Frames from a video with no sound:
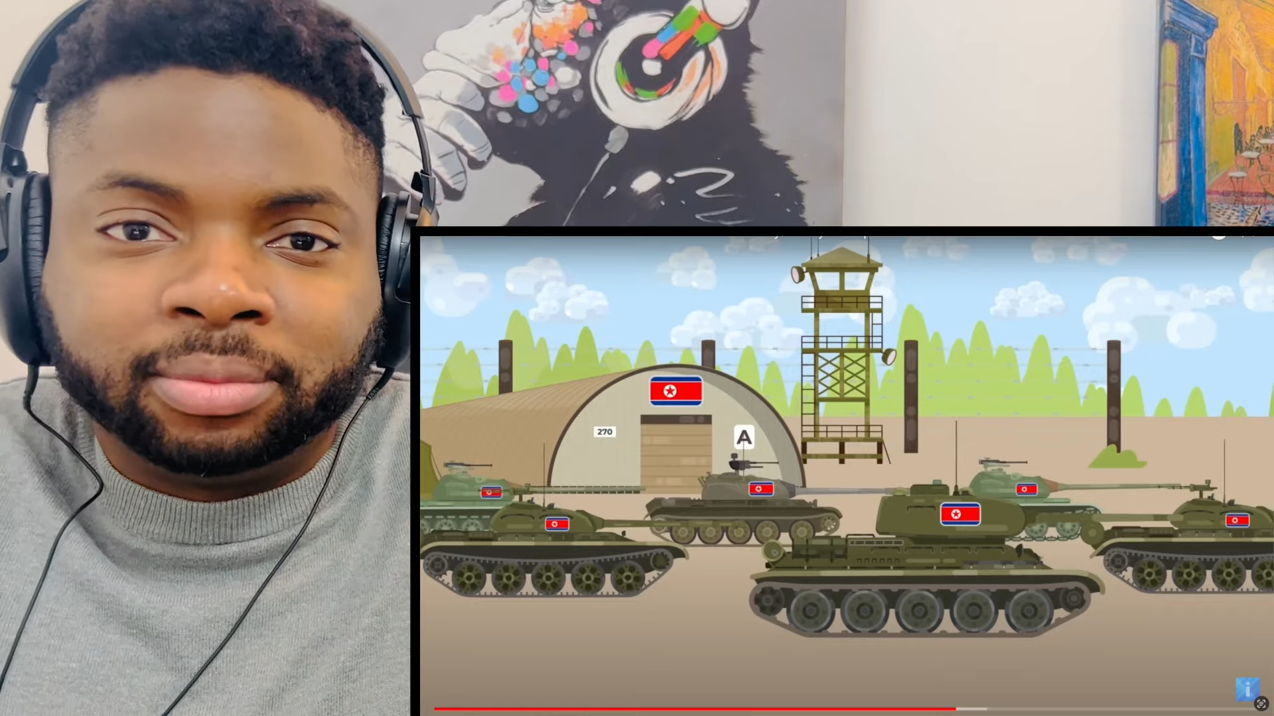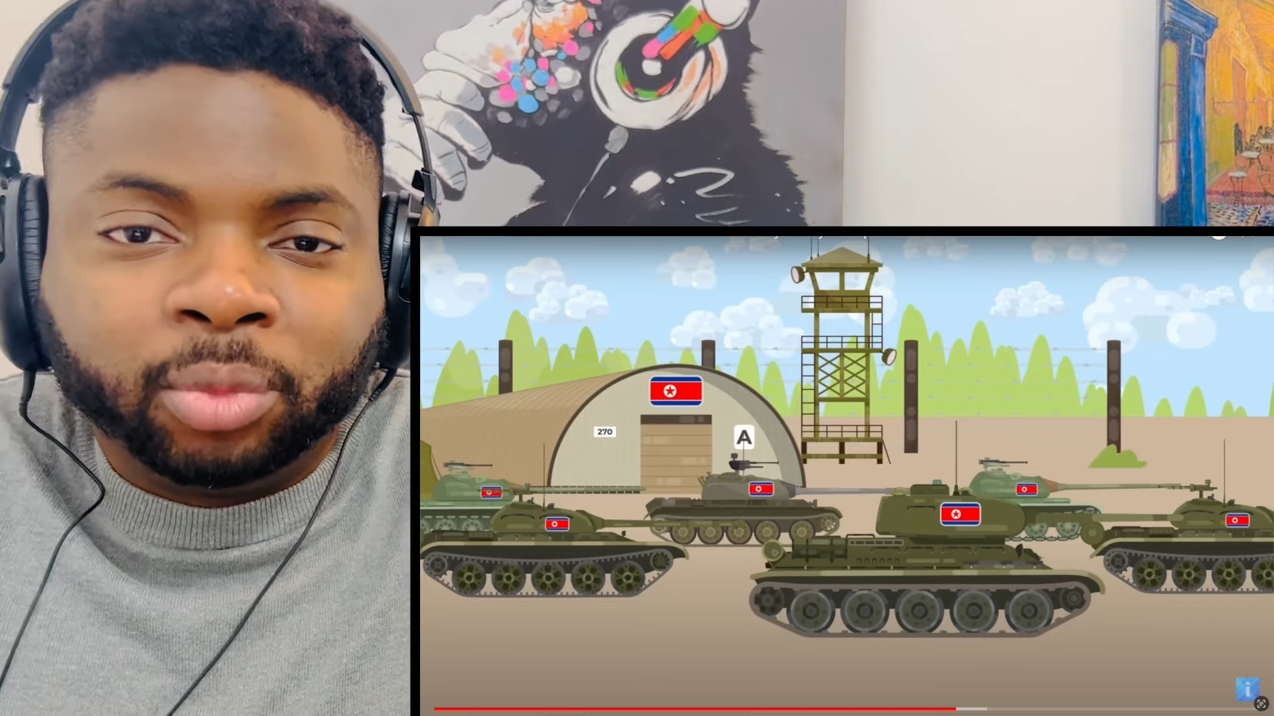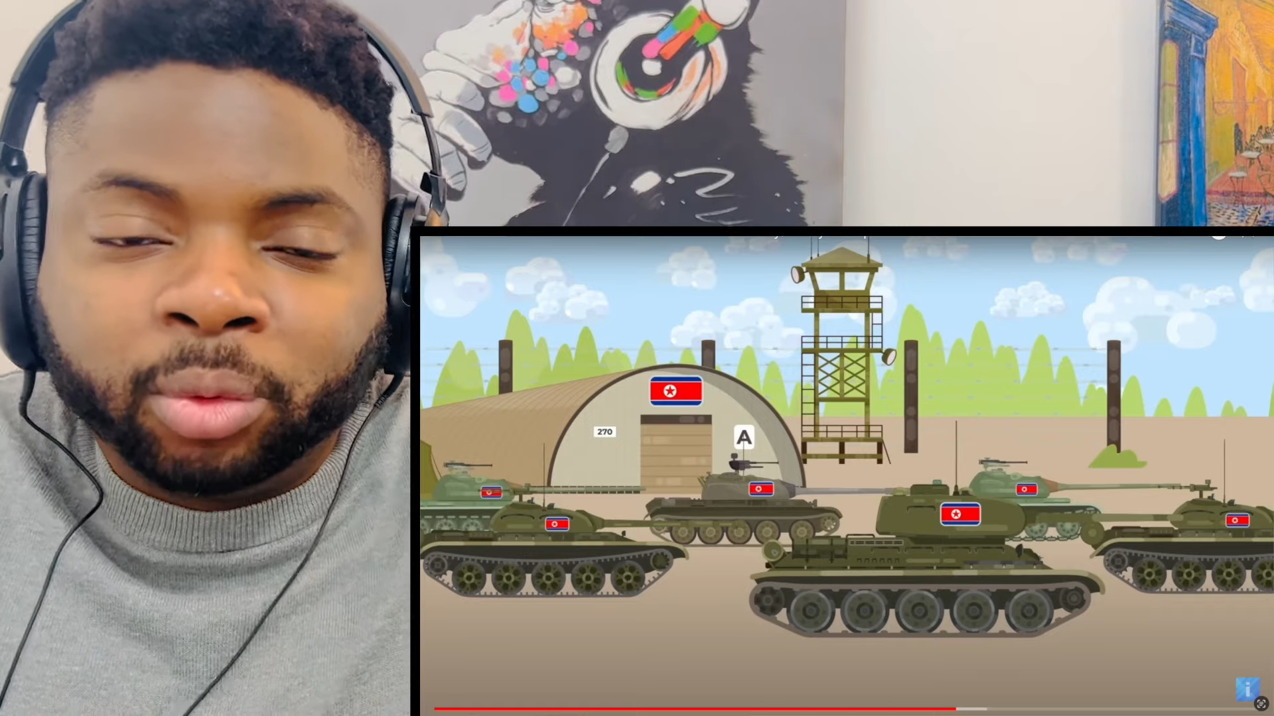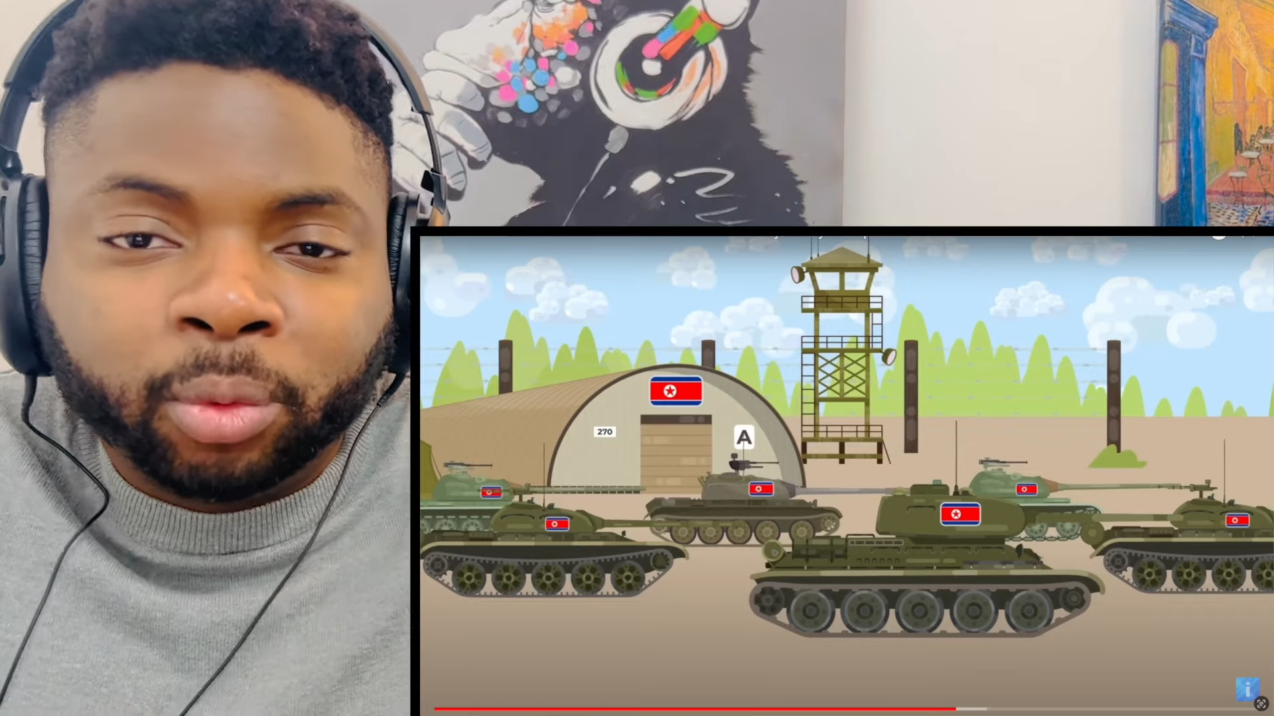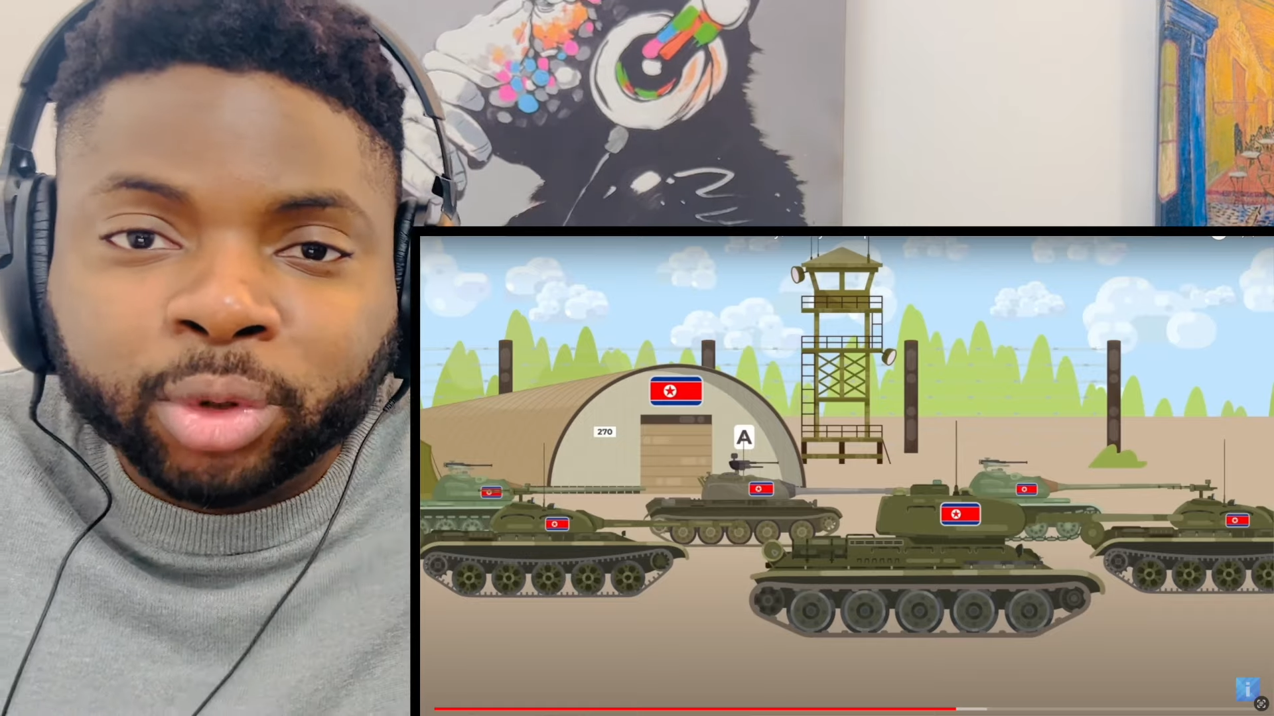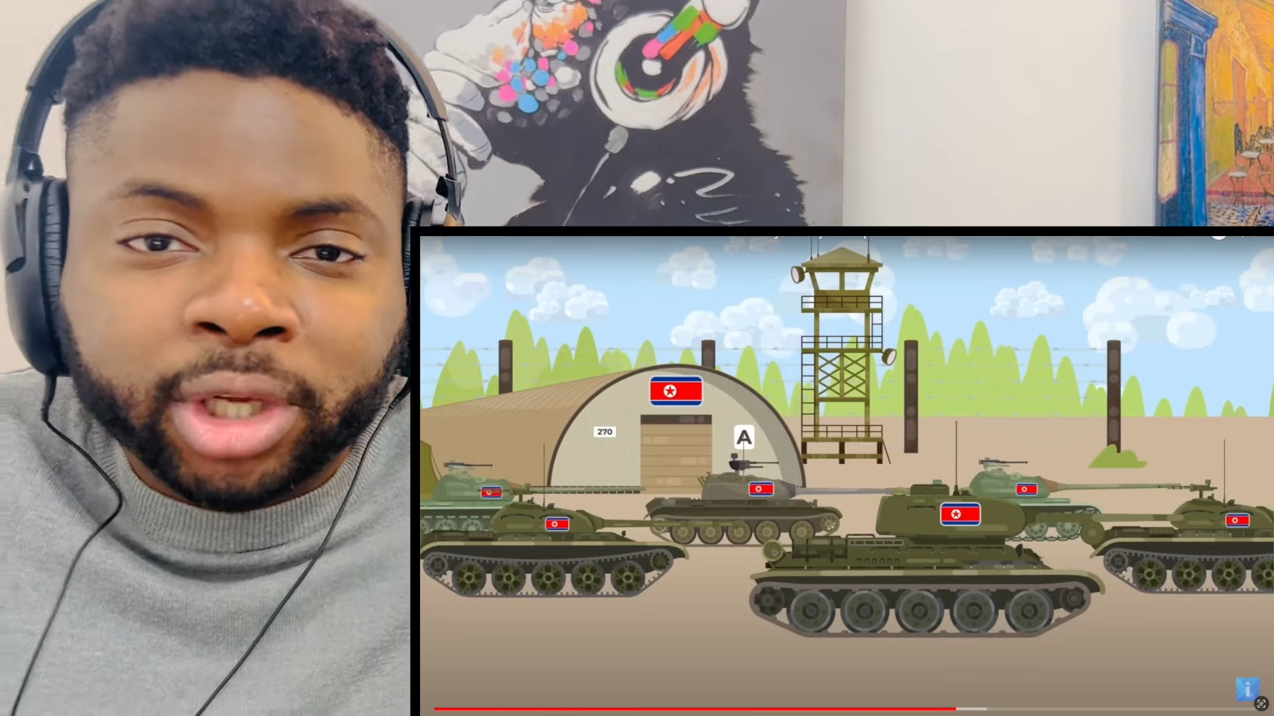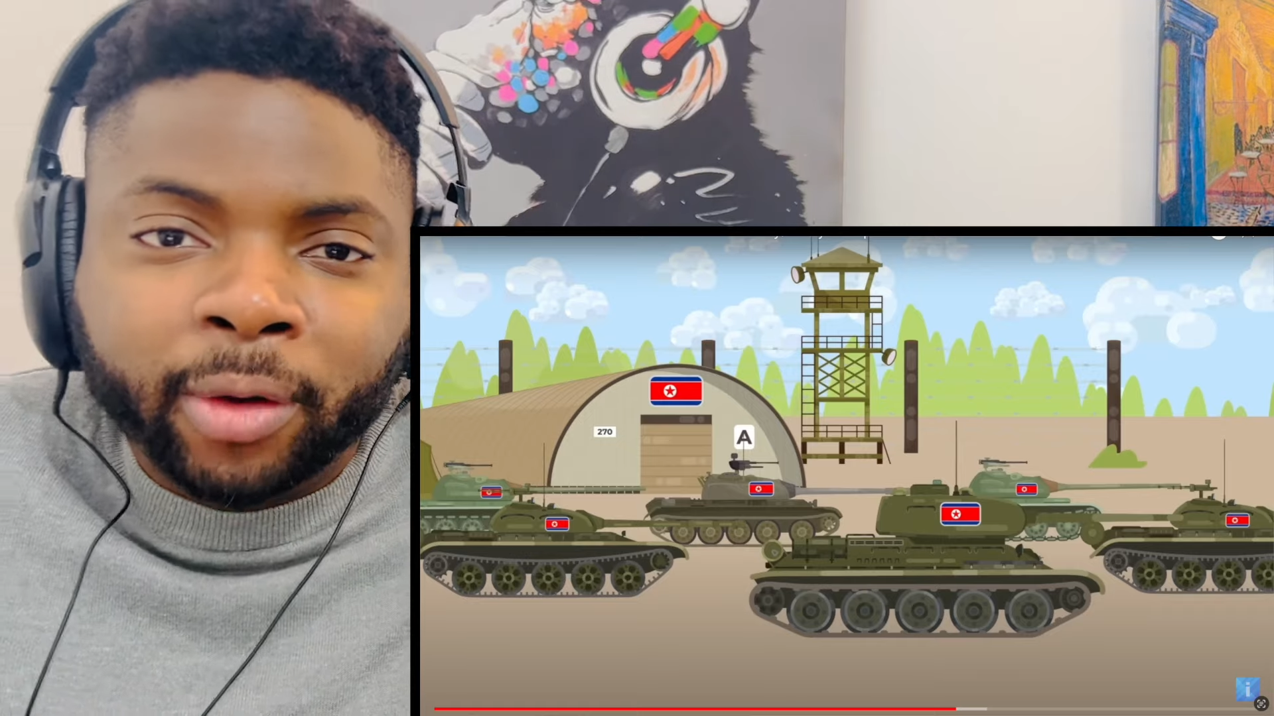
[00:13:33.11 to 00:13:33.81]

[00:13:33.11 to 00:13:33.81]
what's